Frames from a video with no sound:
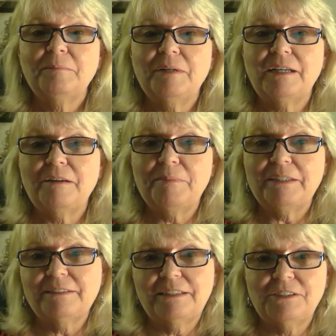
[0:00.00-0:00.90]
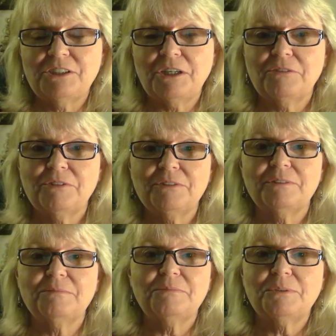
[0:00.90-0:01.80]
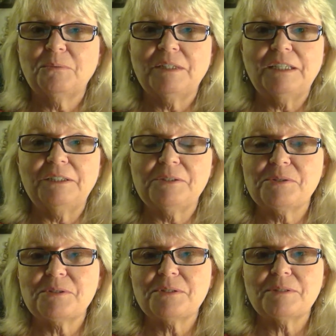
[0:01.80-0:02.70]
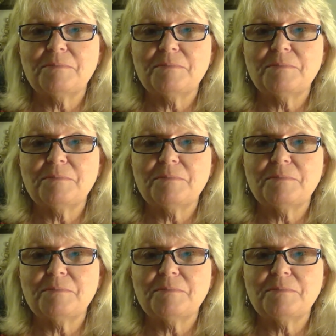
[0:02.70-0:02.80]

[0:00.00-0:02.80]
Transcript: but I've been teaching over 20 years,